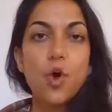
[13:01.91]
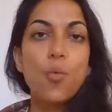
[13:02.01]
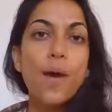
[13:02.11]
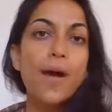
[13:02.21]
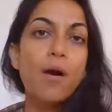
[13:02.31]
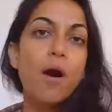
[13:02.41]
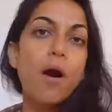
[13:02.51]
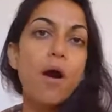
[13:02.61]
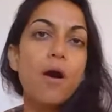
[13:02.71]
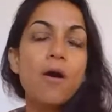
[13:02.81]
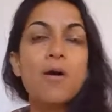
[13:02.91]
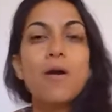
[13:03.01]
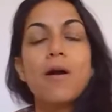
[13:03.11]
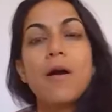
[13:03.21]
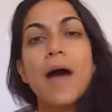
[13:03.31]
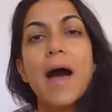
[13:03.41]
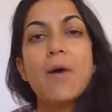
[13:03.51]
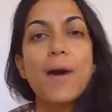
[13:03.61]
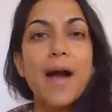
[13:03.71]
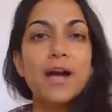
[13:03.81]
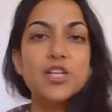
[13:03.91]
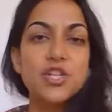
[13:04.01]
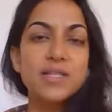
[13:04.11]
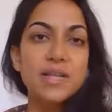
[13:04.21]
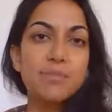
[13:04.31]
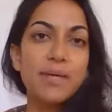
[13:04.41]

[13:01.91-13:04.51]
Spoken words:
where our actions and